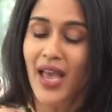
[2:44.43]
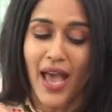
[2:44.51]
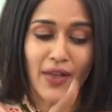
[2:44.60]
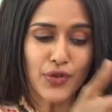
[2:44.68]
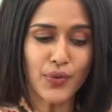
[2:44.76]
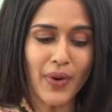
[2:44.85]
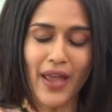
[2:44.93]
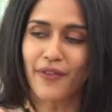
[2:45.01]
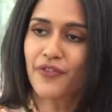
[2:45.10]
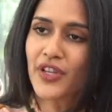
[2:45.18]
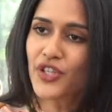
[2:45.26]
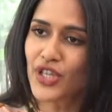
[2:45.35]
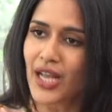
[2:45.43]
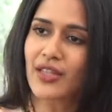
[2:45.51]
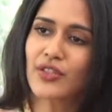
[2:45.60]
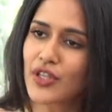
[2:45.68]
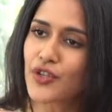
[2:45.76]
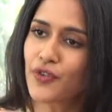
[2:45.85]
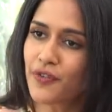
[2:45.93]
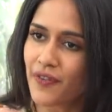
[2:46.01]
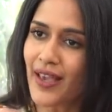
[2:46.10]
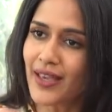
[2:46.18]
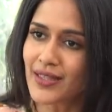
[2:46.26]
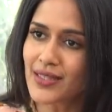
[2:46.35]
And through every challenge that you
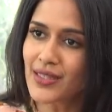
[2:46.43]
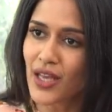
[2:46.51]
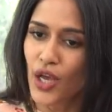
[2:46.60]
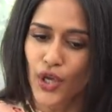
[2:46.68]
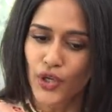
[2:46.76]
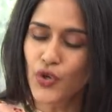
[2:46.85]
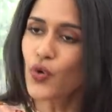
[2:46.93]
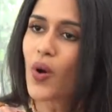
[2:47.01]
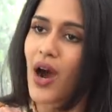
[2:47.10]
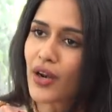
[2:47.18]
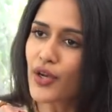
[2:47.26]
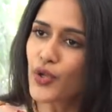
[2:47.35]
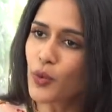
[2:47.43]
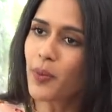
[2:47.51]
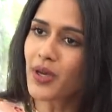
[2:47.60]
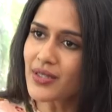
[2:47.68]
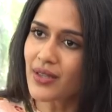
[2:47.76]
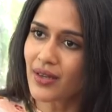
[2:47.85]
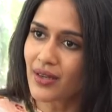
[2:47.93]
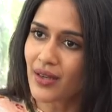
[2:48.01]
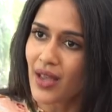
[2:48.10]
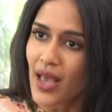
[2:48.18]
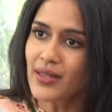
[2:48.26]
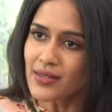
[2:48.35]
face, you are a new person.
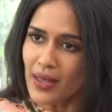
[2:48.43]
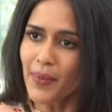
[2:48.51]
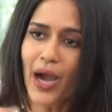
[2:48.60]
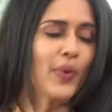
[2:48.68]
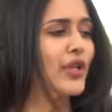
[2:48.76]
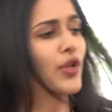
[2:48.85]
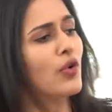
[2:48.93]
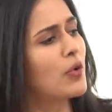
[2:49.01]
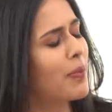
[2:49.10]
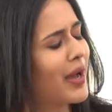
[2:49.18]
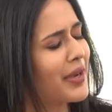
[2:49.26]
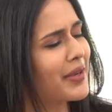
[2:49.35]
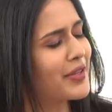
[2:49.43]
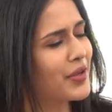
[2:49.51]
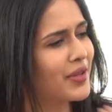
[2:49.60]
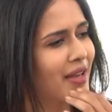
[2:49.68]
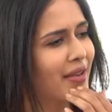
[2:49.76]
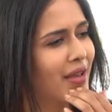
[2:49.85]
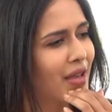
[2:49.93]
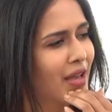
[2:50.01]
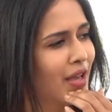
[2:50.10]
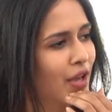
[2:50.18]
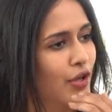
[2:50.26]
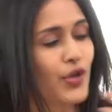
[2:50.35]
And somehow when you look back and you're like,
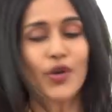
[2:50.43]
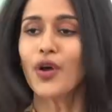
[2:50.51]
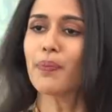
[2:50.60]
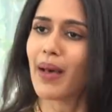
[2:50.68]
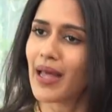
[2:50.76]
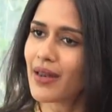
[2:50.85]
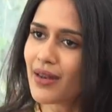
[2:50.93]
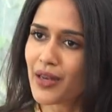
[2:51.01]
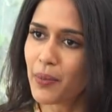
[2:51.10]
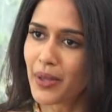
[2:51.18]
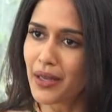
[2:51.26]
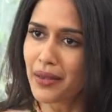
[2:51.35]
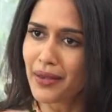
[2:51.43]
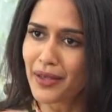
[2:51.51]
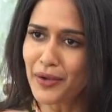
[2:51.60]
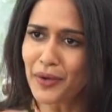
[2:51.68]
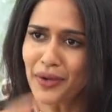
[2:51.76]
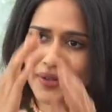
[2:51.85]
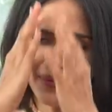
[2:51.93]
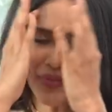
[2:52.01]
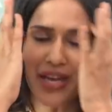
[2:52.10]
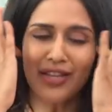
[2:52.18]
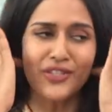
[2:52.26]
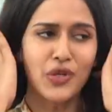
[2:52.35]
you're not mad at anybody, you're not,
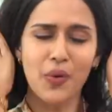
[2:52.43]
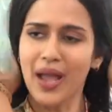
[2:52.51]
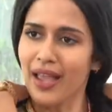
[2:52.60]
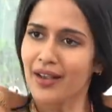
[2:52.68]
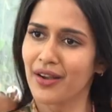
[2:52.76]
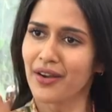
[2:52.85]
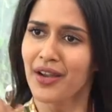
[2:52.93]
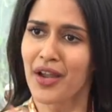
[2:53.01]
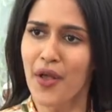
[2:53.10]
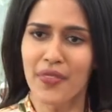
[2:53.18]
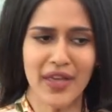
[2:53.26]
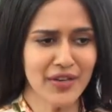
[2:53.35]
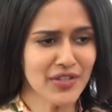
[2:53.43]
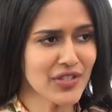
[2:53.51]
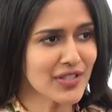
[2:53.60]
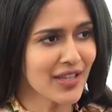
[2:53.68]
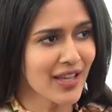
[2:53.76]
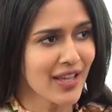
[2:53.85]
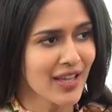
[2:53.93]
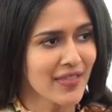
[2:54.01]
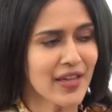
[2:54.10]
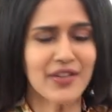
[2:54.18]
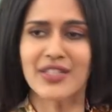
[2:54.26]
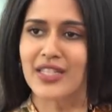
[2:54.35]
there is no anger, there is,
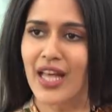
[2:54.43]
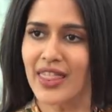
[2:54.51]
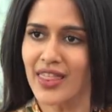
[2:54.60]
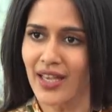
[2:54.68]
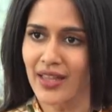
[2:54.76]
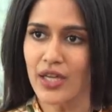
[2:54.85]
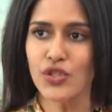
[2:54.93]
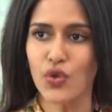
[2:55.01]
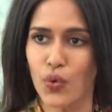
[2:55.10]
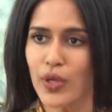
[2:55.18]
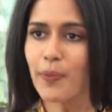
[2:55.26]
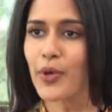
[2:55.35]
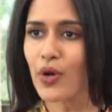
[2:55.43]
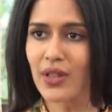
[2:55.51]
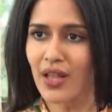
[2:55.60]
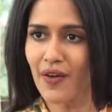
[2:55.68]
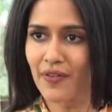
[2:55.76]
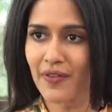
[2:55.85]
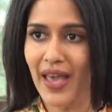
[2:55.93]
there is nothing, there is only pure love.